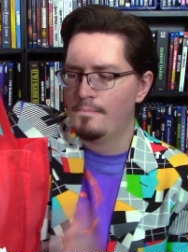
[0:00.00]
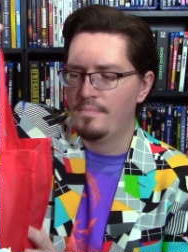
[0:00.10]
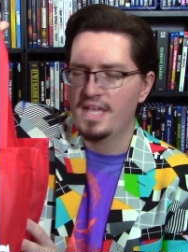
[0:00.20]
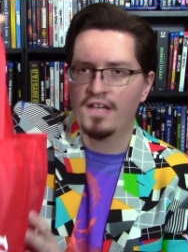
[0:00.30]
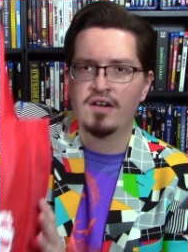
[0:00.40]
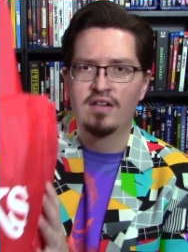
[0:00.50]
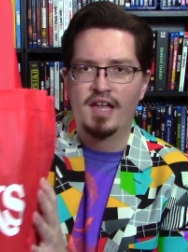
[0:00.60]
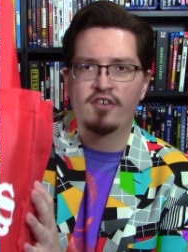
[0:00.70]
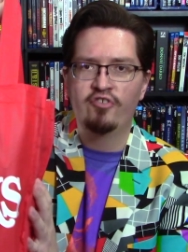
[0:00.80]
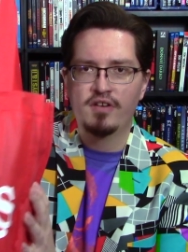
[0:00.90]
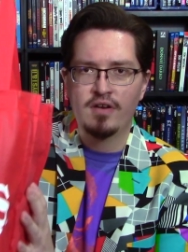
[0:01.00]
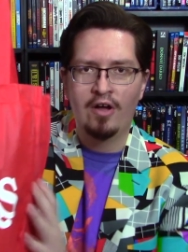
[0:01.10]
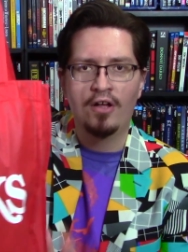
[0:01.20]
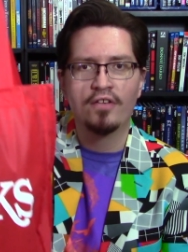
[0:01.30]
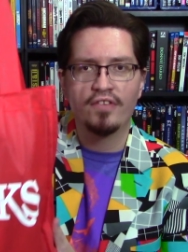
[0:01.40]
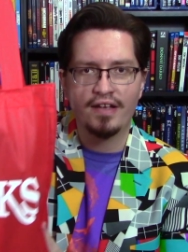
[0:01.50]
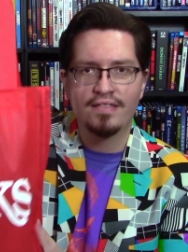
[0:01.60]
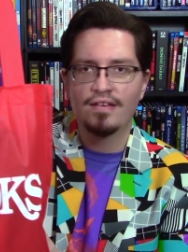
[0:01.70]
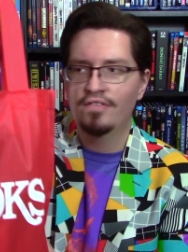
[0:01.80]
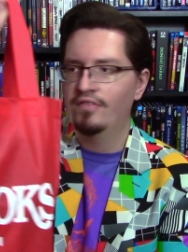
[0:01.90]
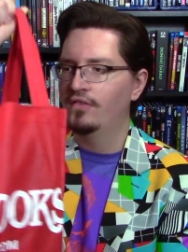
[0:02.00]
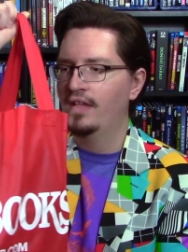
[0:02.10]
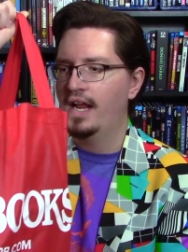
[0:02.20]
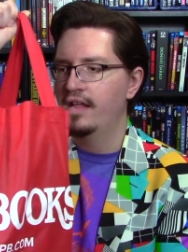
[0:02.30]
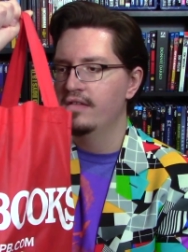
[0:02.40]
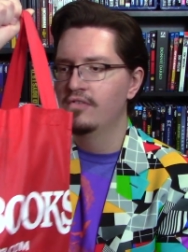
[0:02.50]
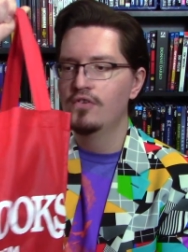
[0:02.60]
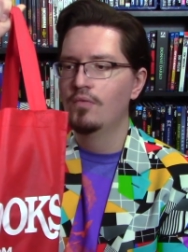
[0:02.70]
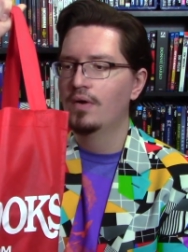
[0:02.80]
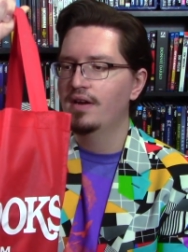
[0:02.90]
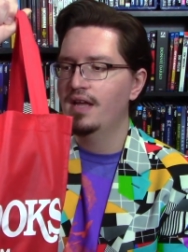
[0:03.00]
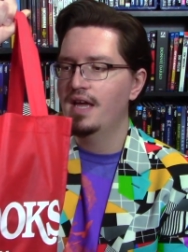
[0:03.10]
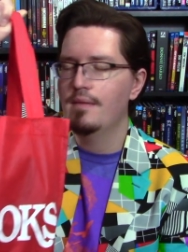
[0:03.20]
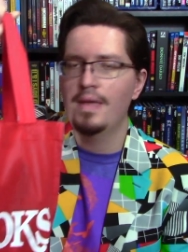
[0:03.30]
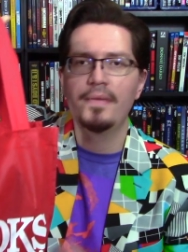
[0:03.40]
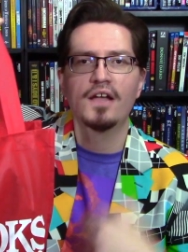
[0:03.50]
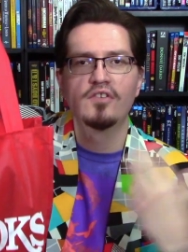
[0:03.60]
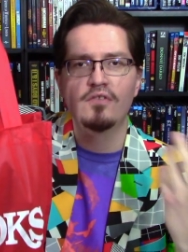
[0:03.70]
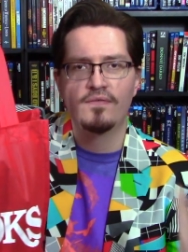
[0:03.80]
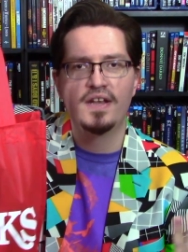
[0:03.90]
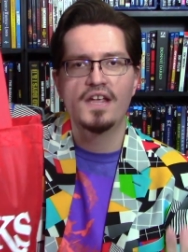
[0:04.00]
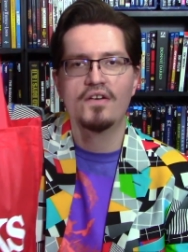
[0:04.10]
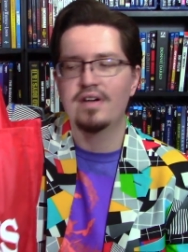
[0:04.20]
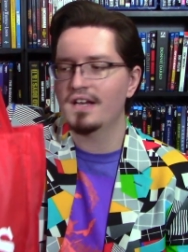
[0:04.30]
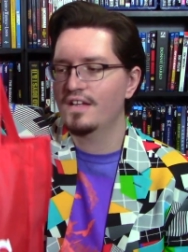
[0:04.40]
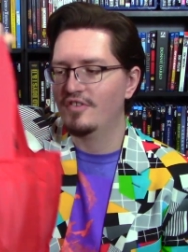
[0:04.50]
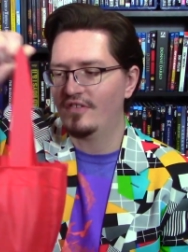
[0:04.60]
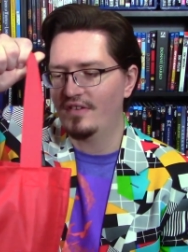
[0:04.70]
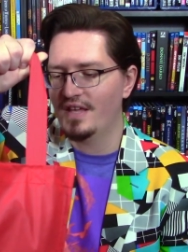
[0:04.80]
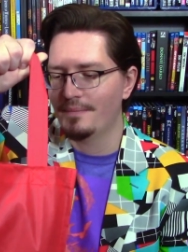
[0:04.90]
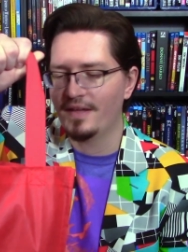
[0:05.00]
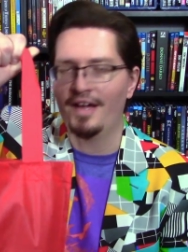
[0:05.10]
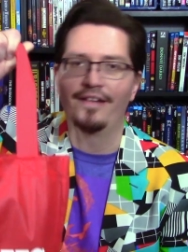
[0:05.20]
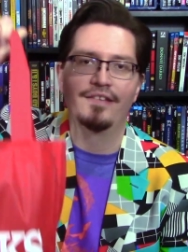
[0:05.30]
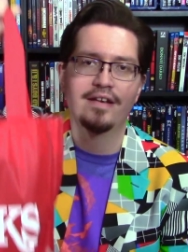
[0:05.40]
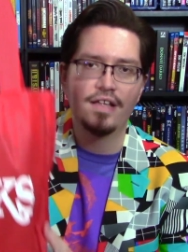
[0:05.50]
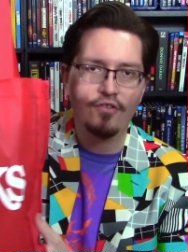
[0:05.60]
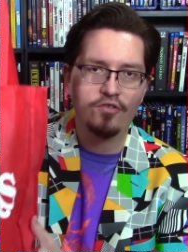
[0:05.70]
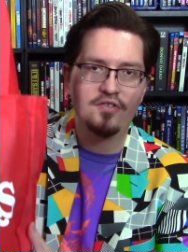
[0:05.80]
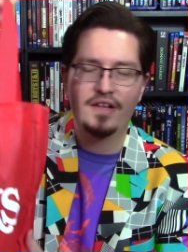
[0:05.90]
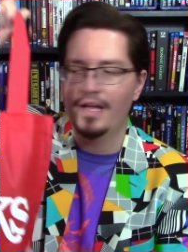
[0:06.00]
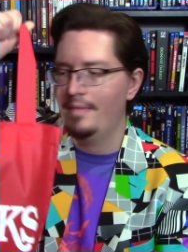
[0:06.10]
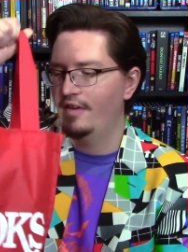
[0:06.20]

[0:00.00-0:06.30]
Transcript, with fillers: big collection hauls like this that I do one day. Maybe I'll do a video on it just to keep the content interesting on my